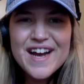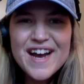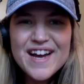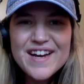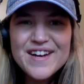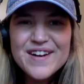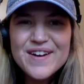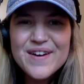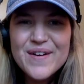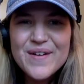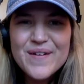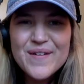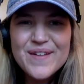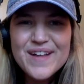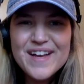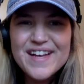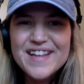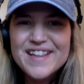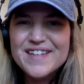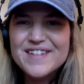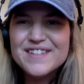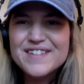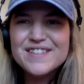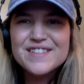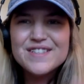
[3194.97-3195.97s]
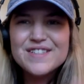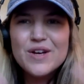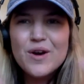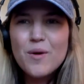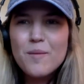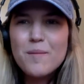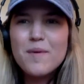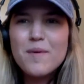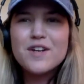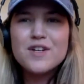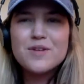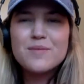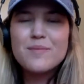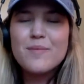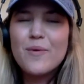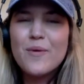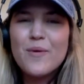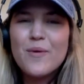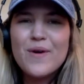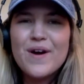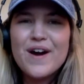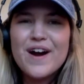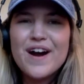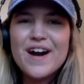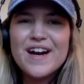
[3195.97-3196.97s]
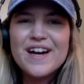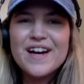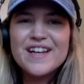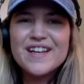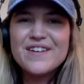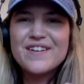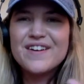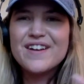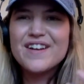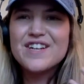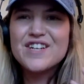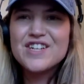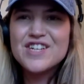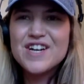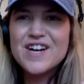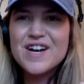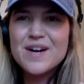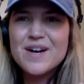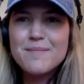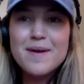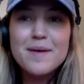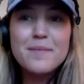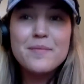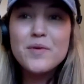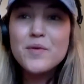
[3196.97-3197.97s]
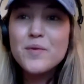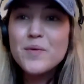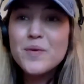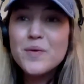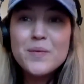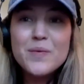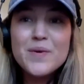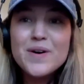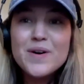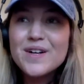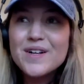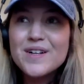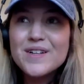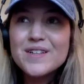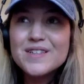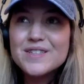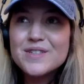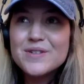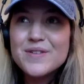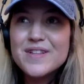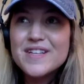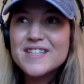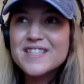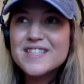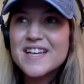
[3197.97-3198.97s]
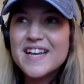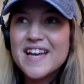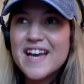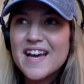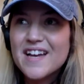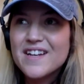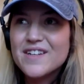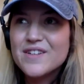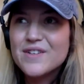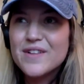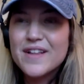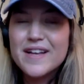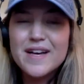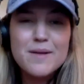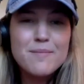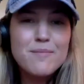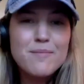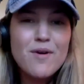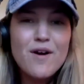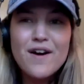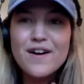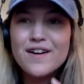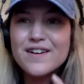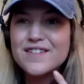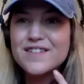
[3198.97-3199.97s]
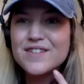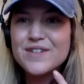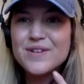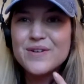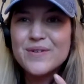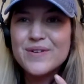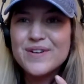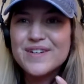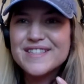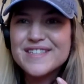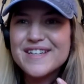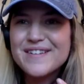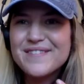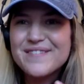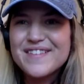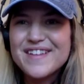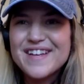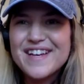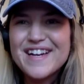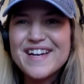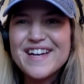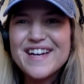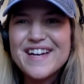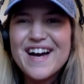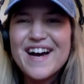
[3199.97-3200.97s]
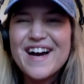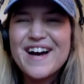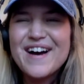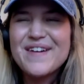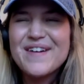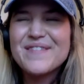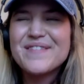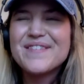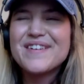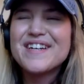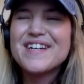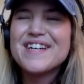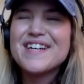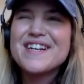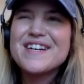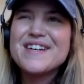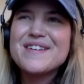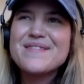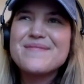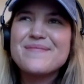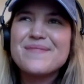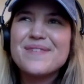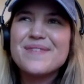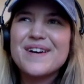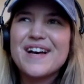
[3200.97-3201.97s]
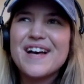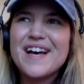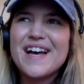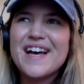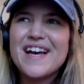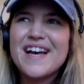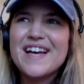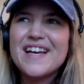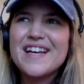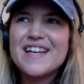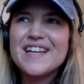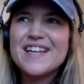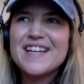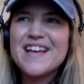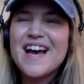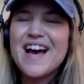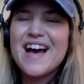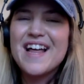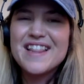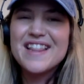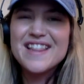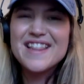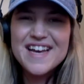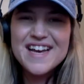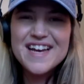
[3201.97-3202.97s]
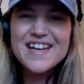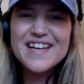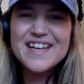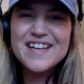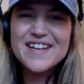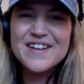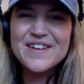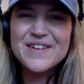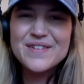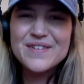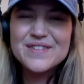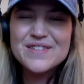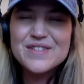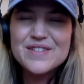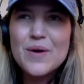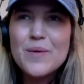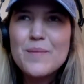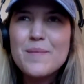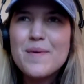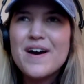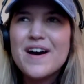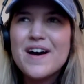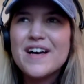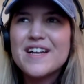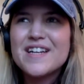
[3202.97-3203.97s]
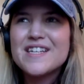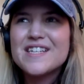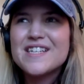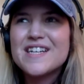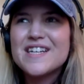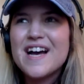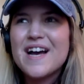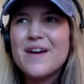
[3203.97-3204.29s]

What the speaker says: I know like there's so much more you could share. Maybe we will do this again, do like a part two or something. But yeah, thank you so much.